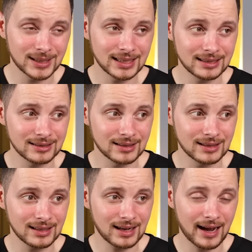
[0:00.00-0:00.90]
and
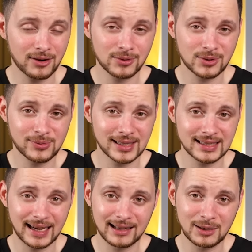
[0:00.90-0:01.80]
I don't know
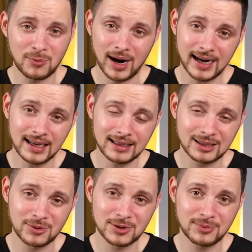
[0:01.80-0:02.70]
exactly why.
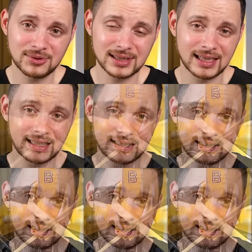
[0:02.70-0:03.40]
It was almost like